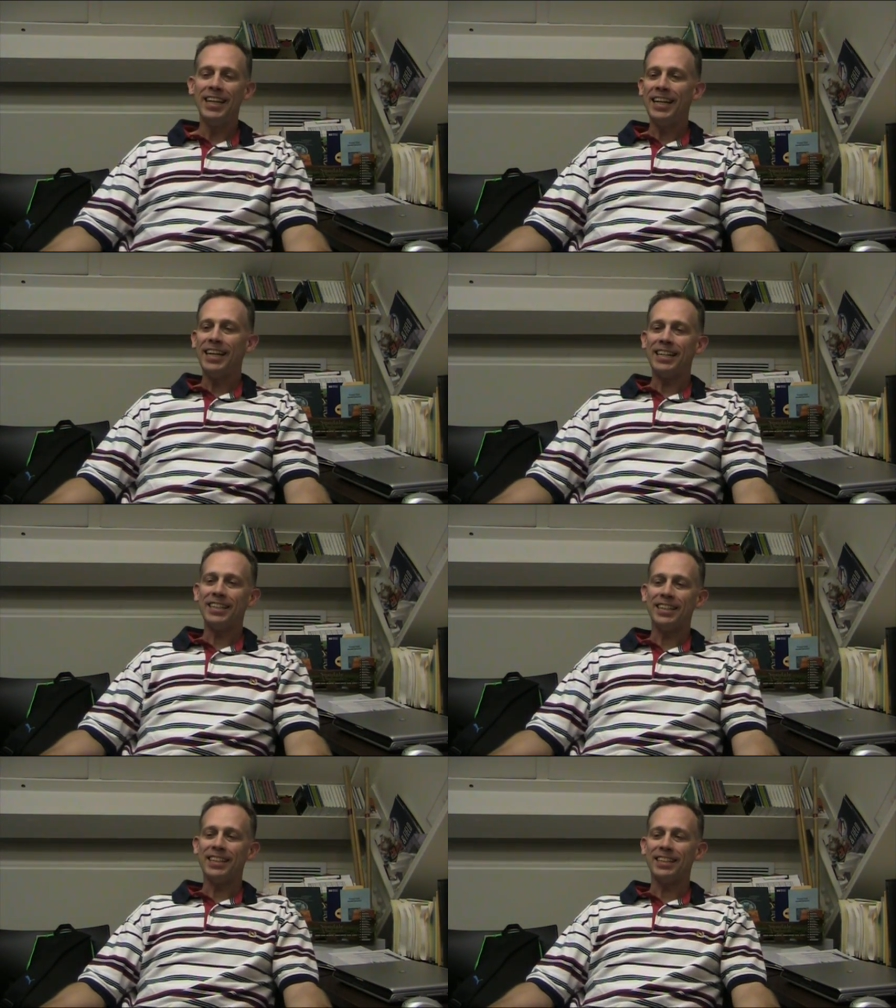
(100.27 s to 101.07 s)
And
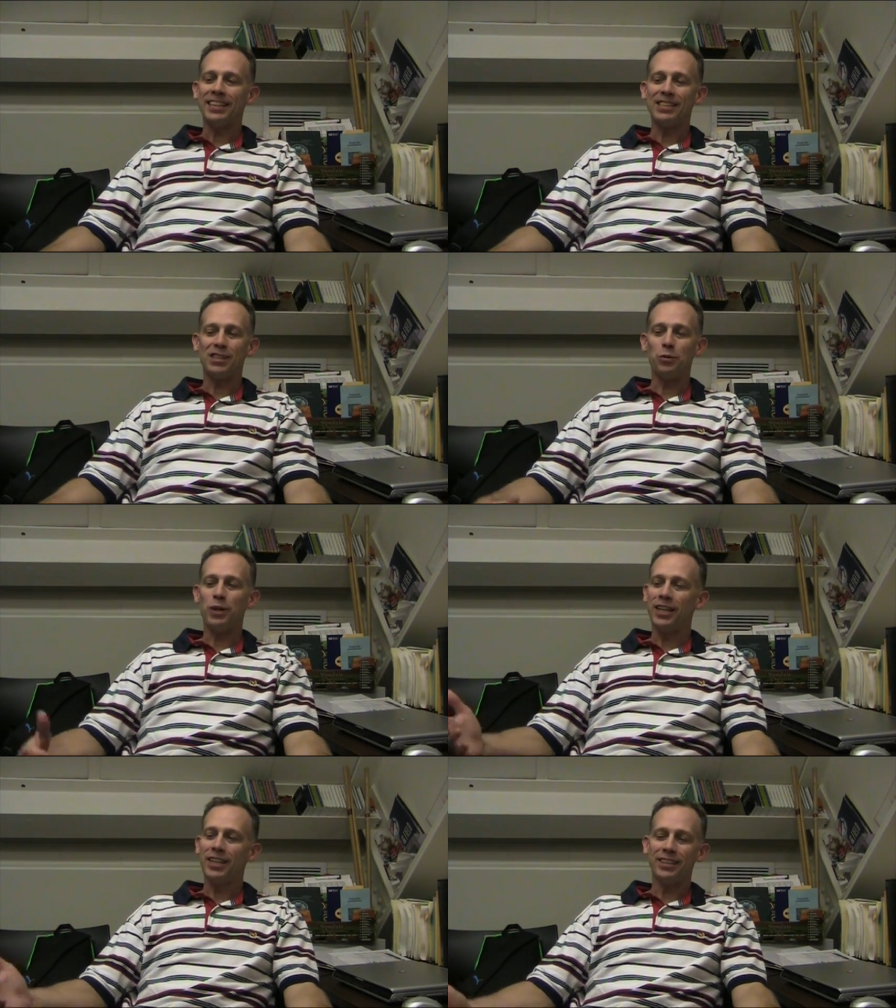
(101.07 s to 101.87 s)
as the
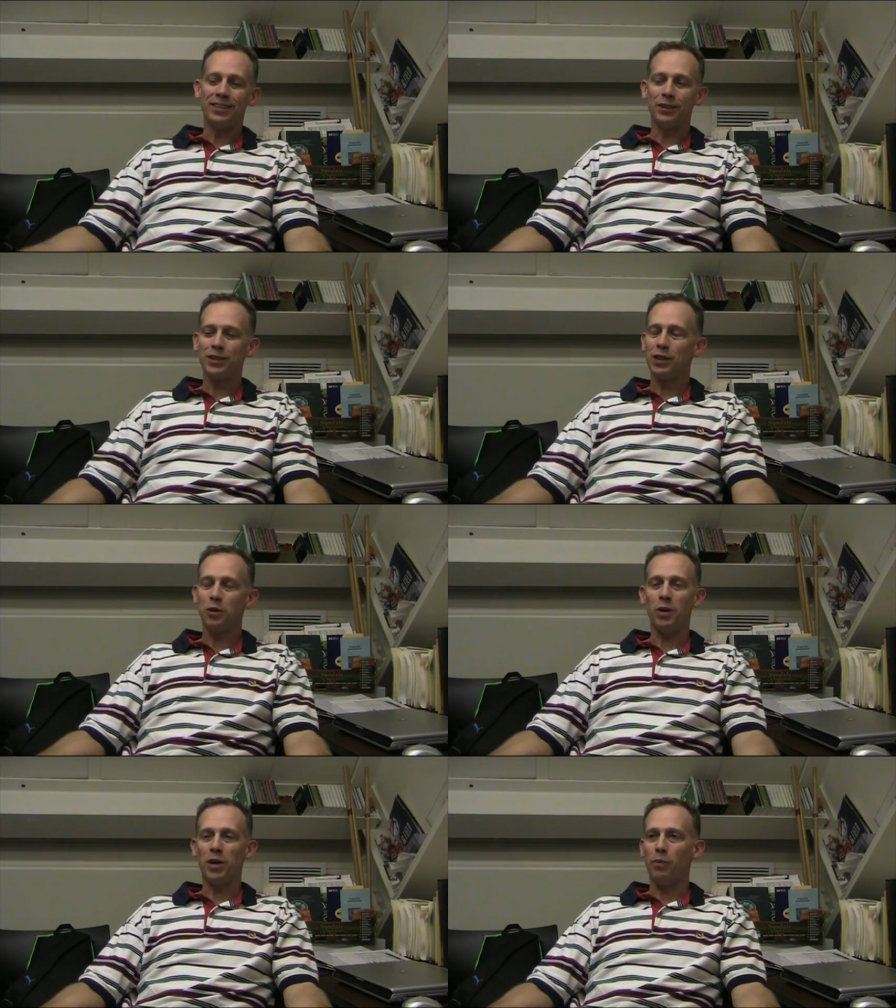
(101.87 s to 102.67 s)
week or so
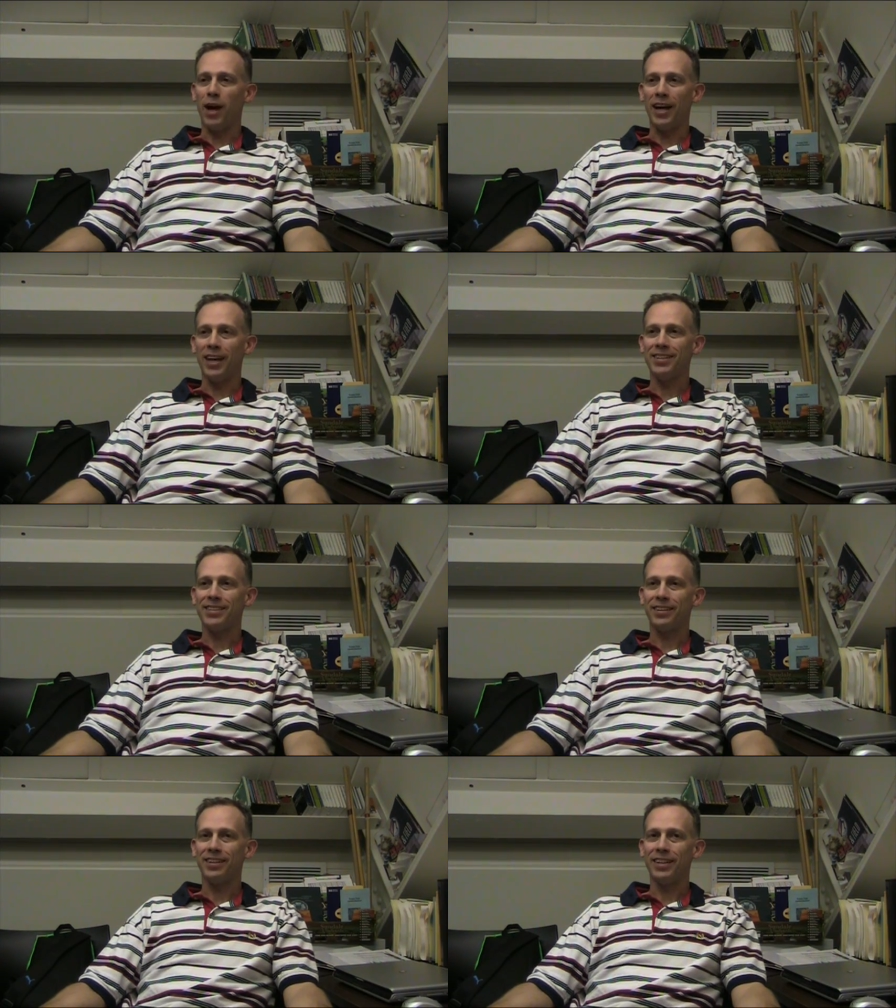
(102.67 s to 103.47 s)
went by, I
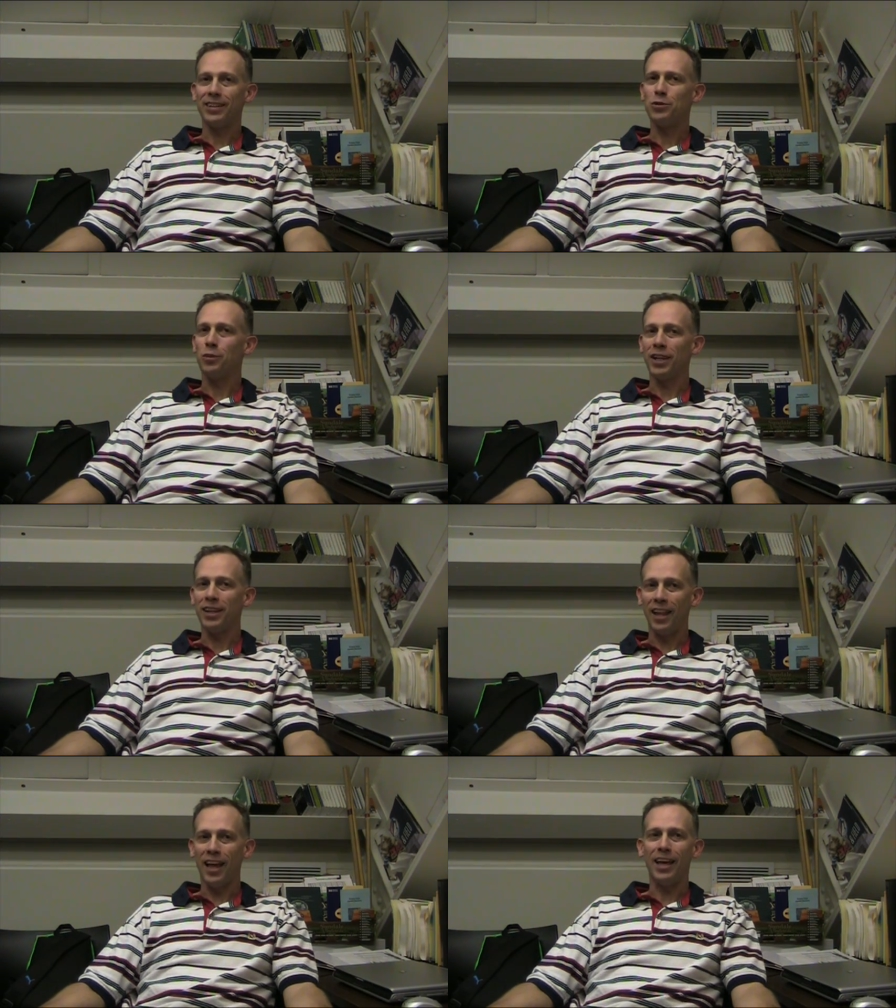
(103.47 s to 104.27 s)
started to get swollen
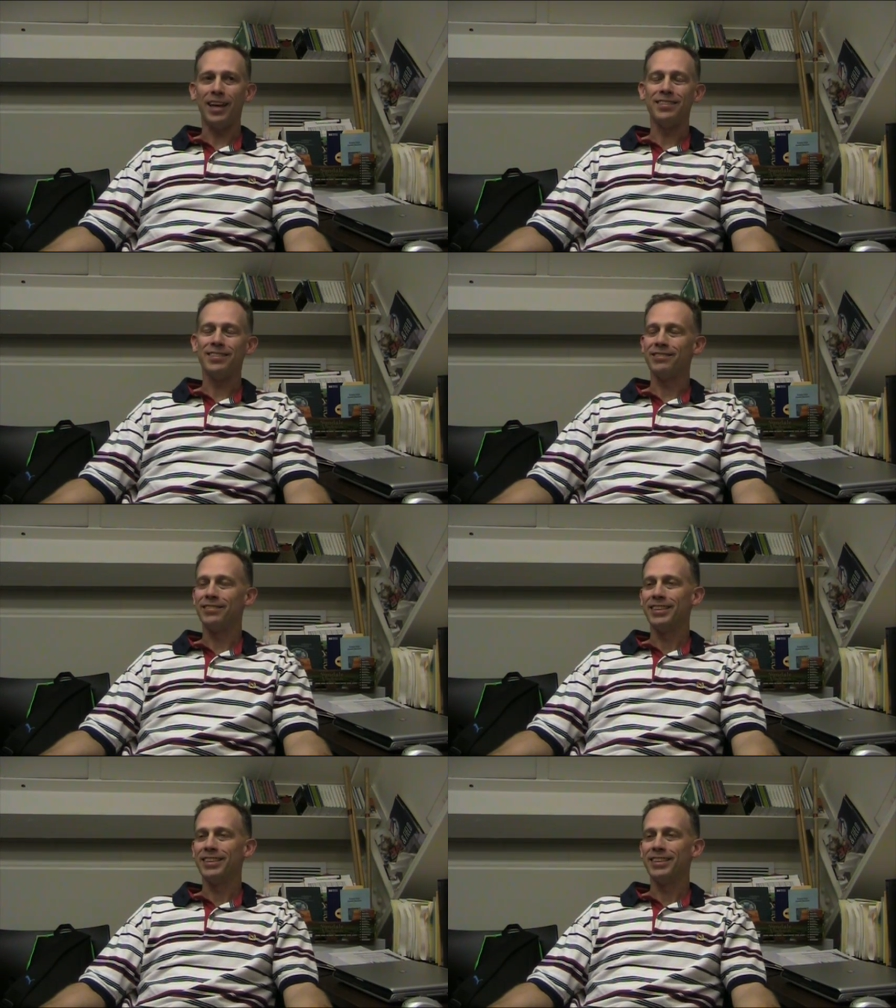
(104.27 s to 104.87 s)
glands and